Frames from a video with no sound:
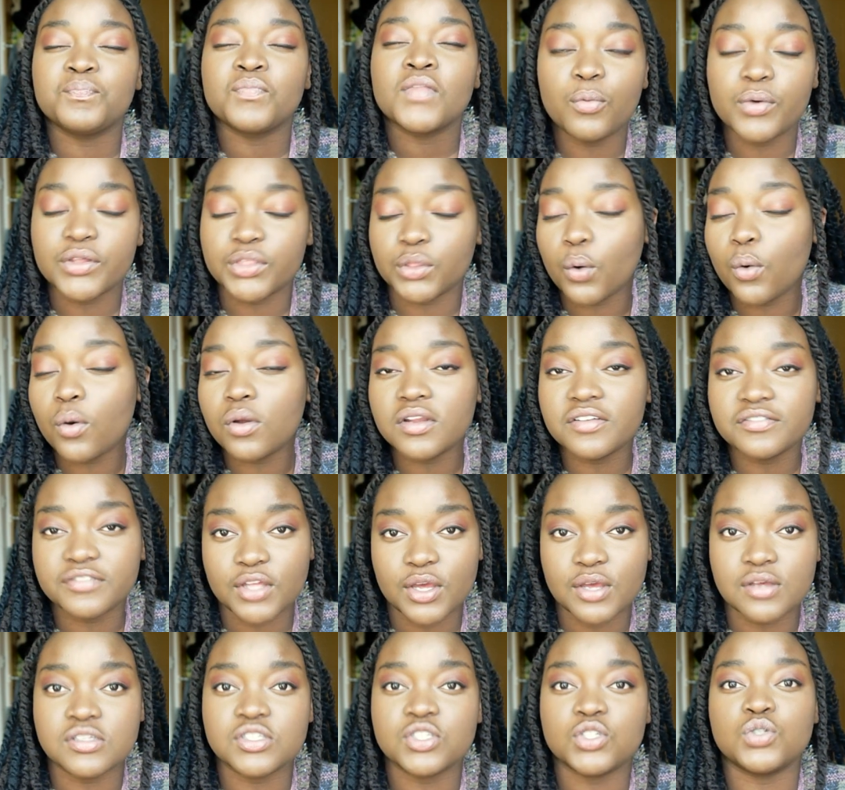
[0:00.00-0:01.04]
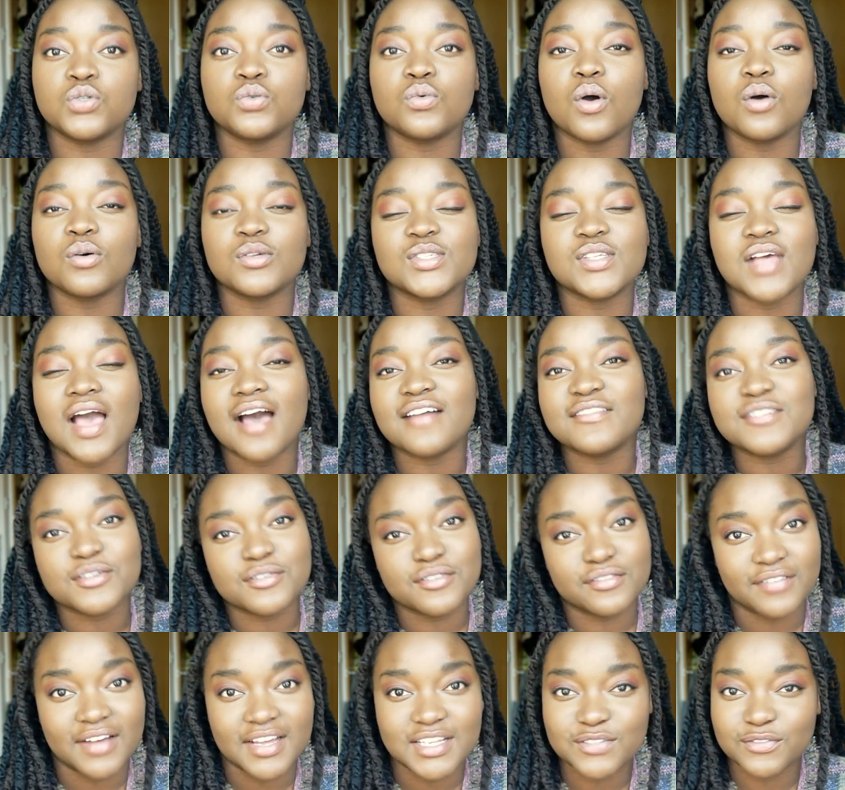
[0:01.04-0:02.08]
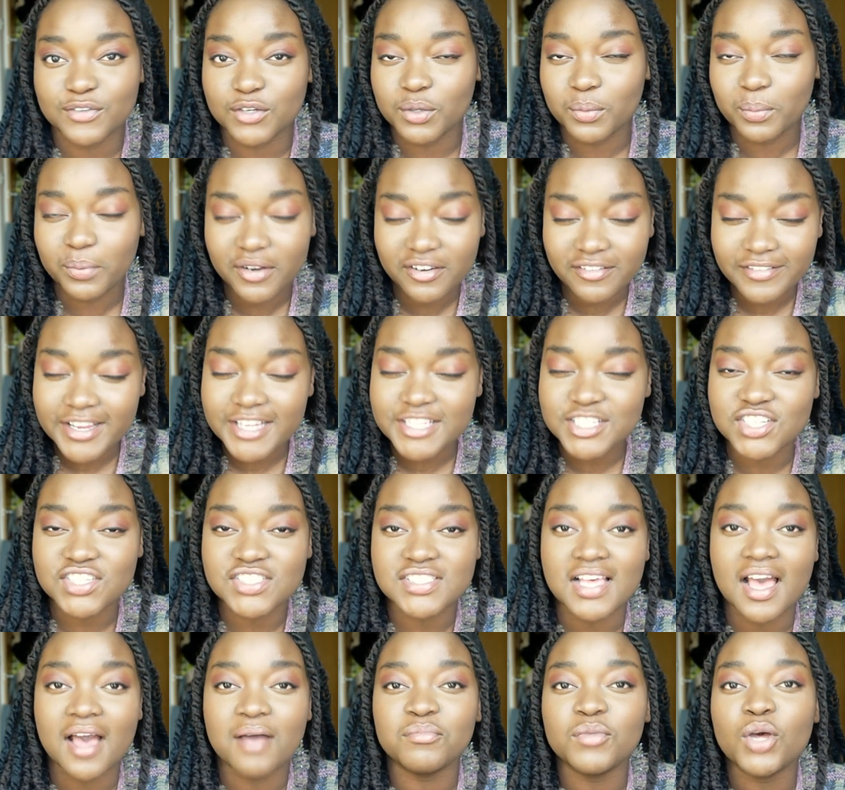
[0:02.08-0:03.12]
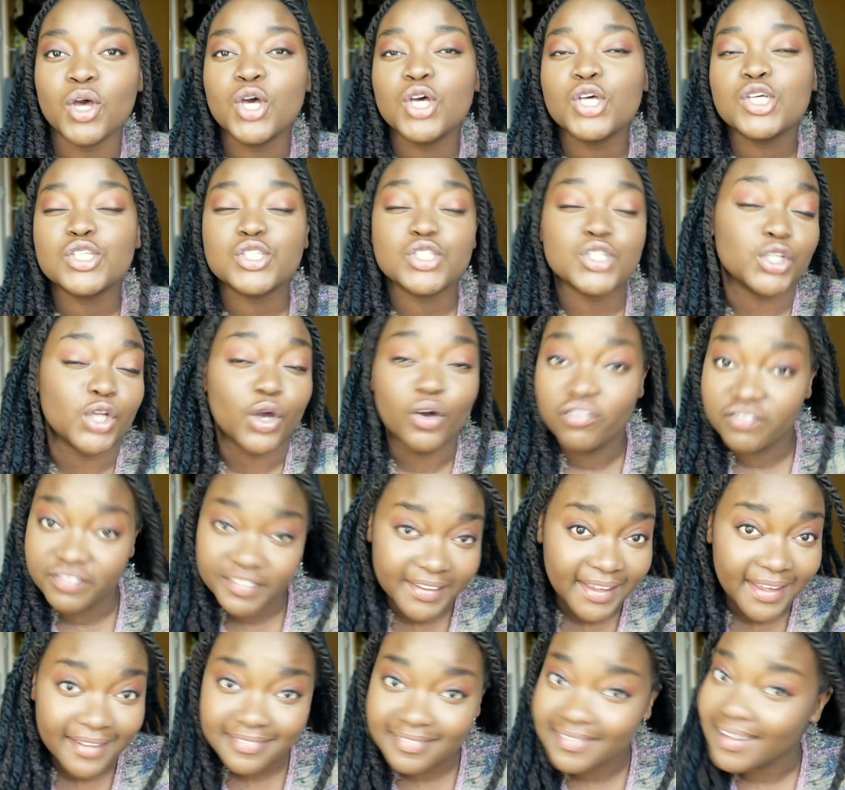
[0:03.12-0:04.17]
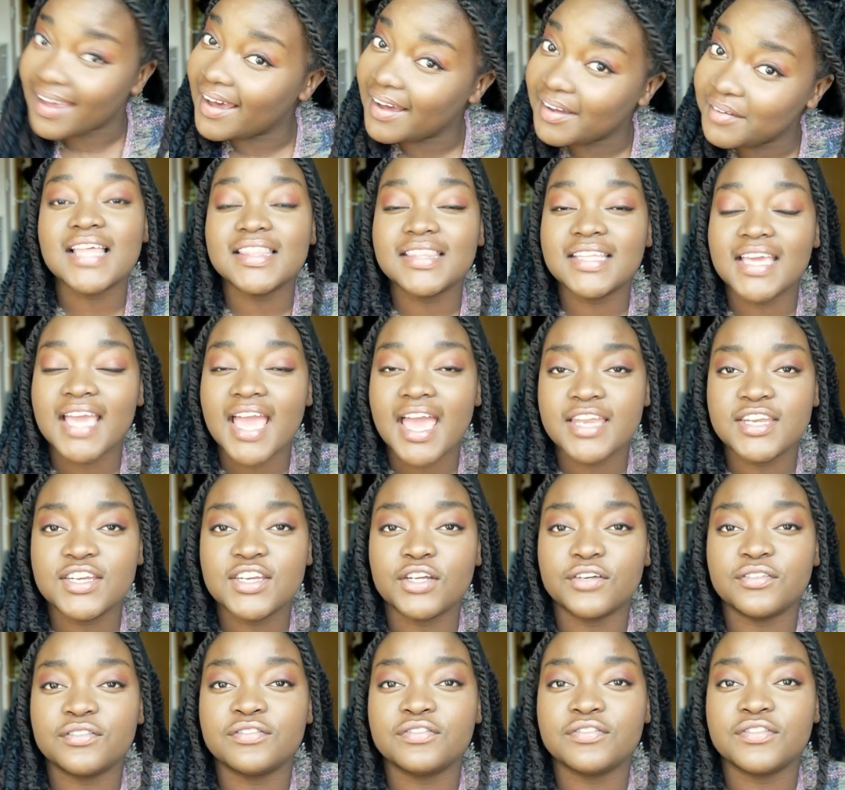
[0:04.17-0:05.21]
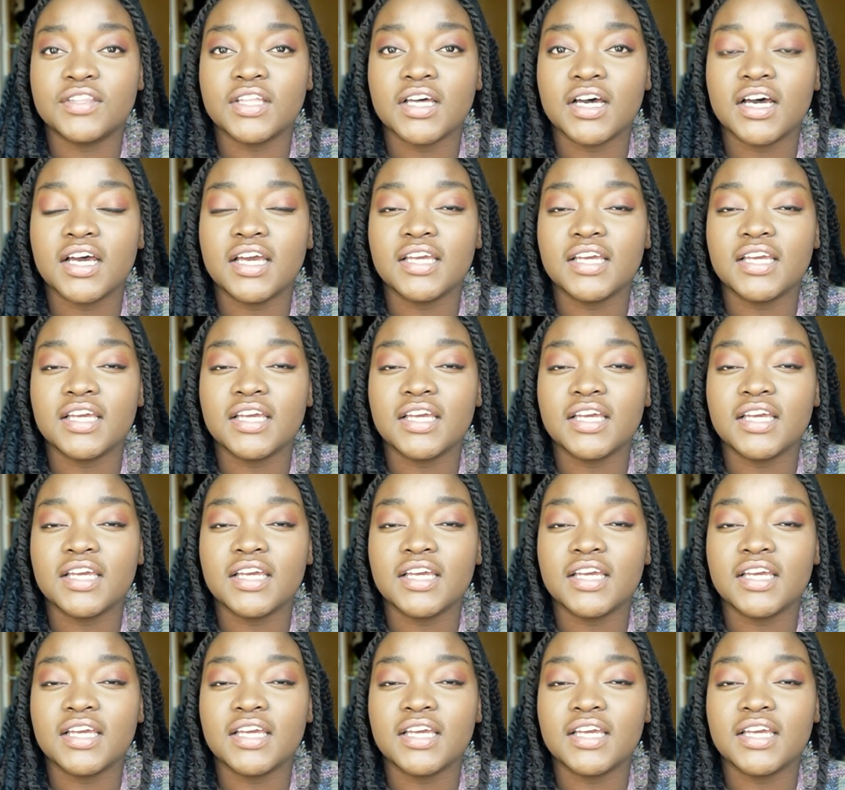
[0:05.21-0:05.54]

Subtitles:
With all of those, you also have to revise for your pre-reg exam, so don't forget that. At the end of the